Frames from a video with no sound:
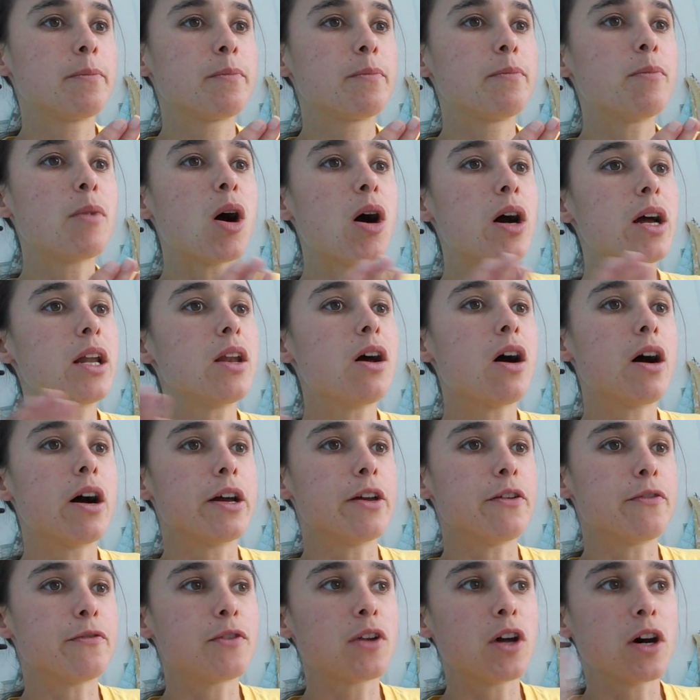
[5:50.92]
my
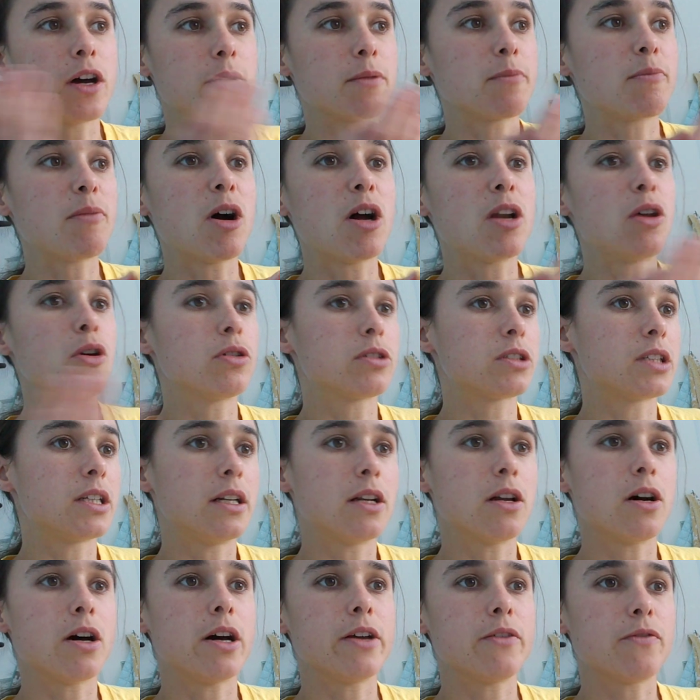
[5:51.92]
life, like my lot in
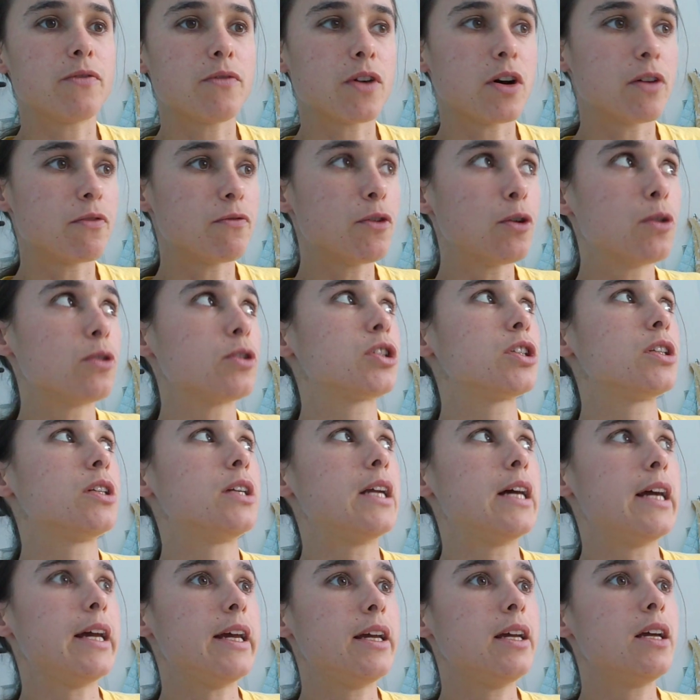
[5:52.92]
life.
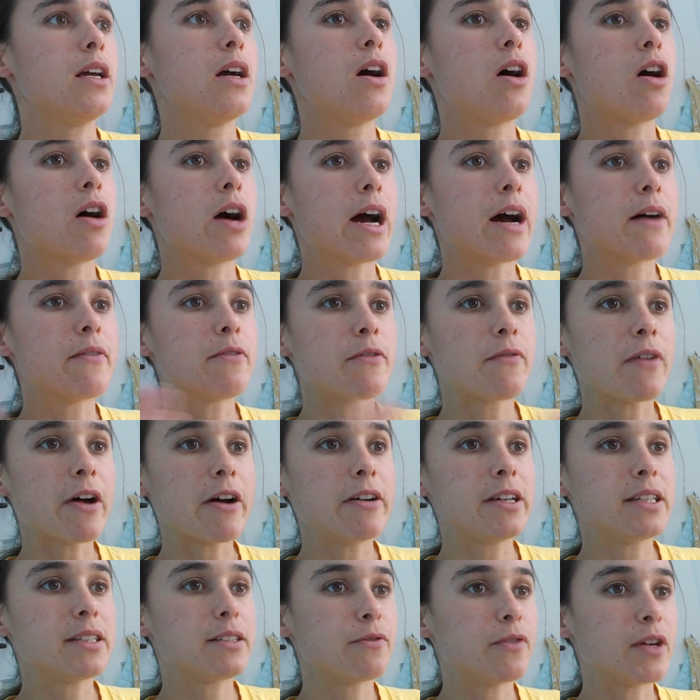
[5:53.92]
Unfortunately, I have a
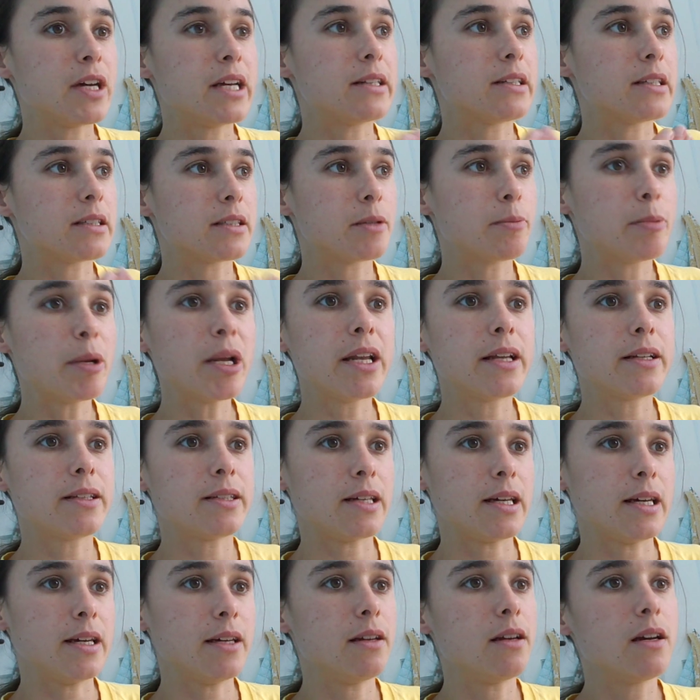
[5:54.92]
very severe
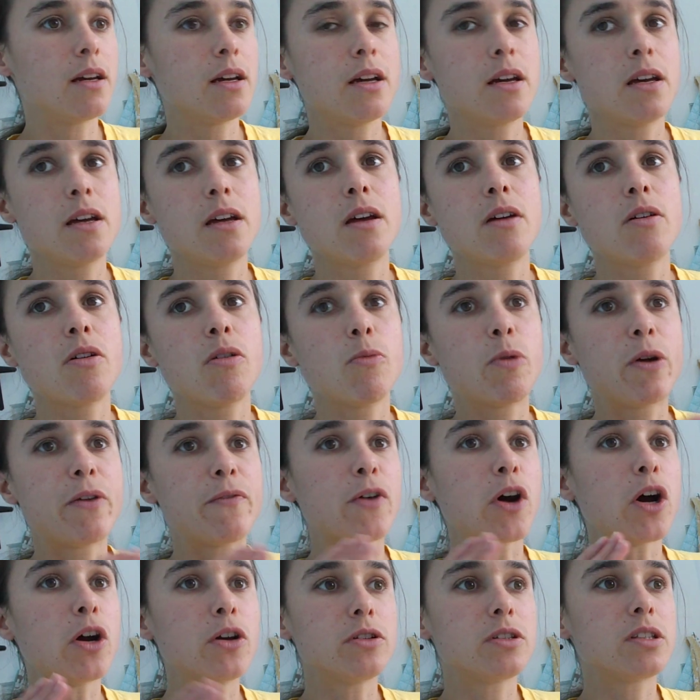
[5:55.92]
disability
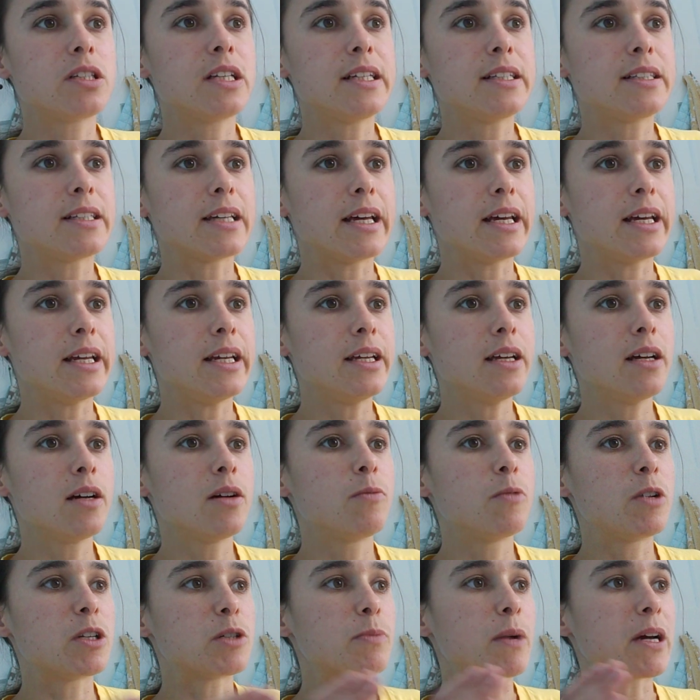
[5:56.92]
with OCD,
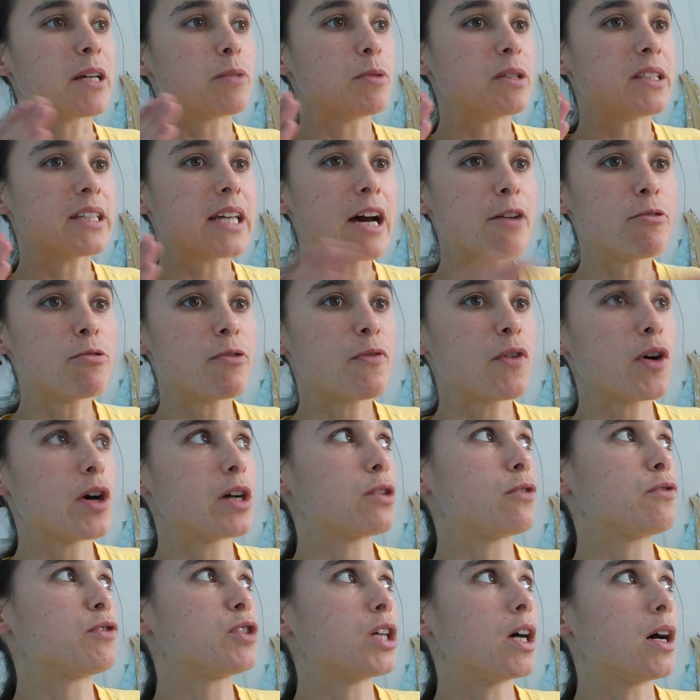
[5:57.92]
which makes me
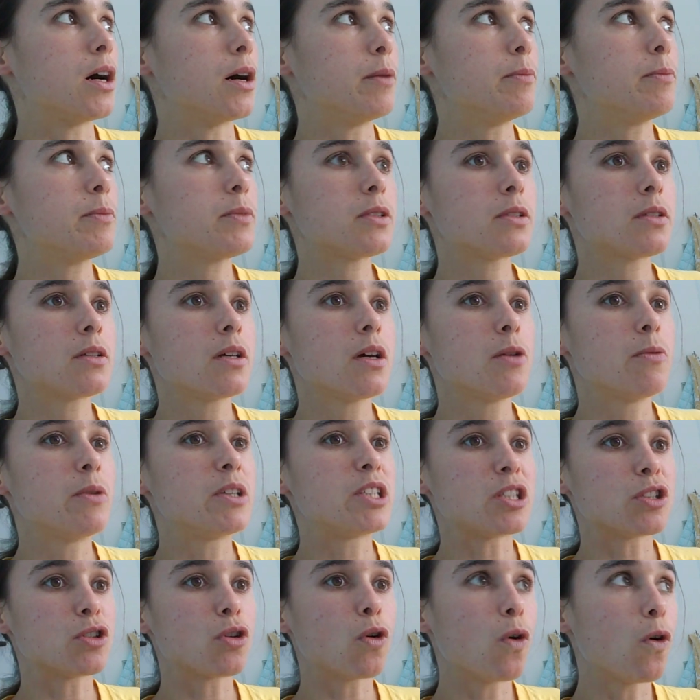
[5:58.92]
terrified of germs, which
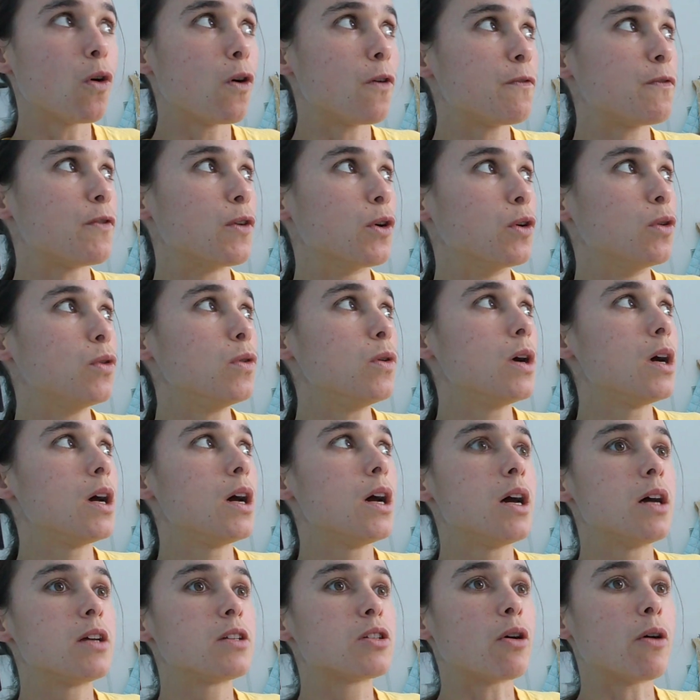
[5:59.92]
is awful.
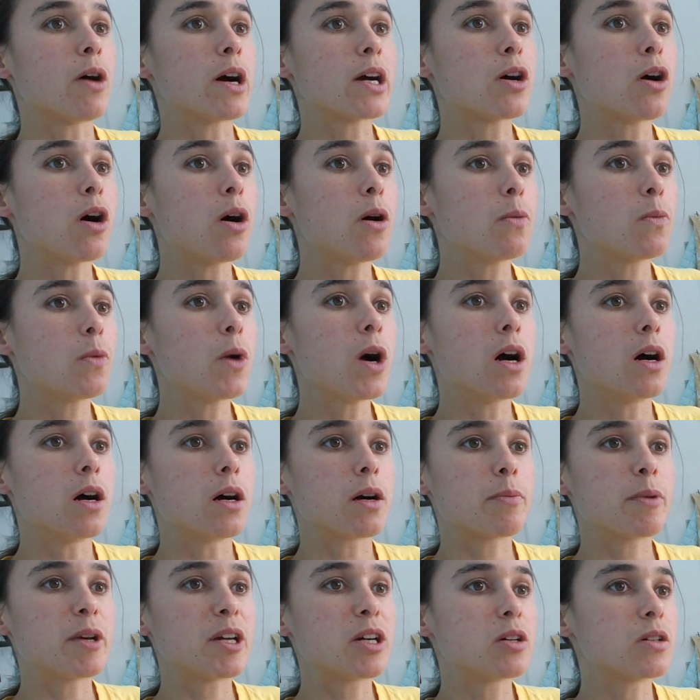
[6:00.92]
So I can't
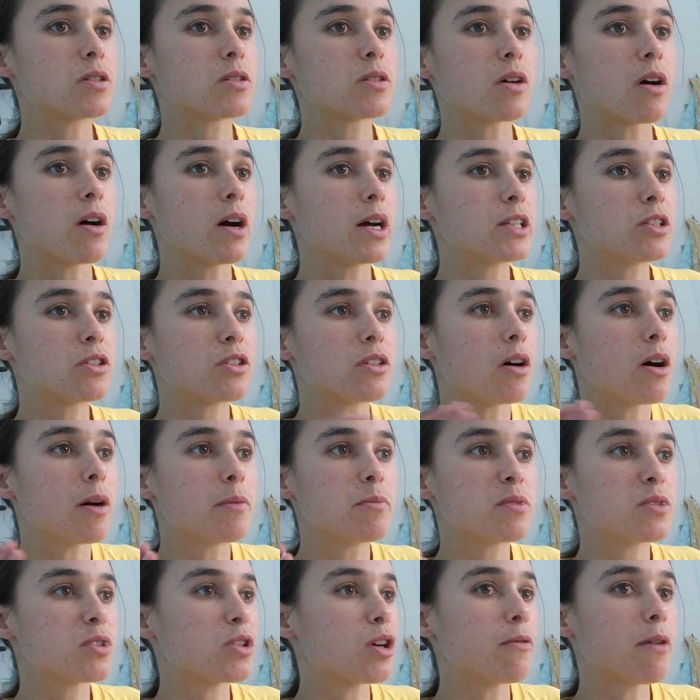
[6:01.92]
work because
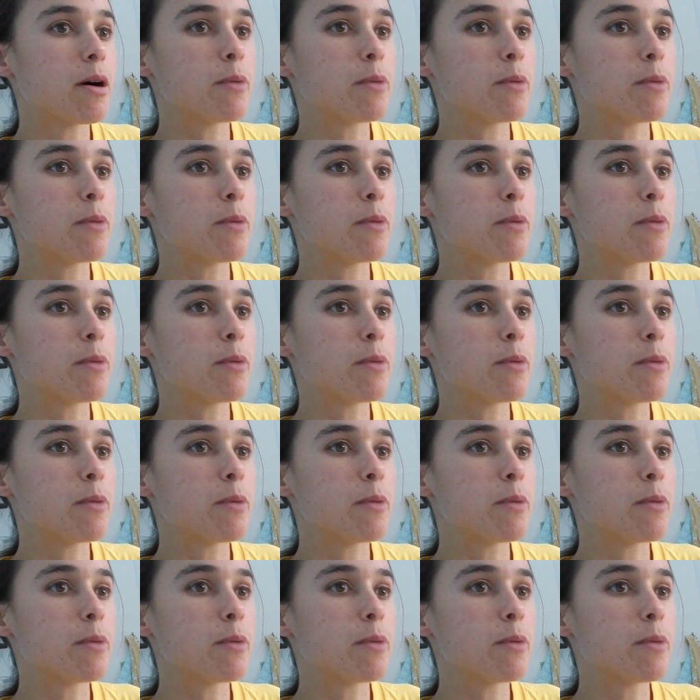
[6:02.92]
I'm so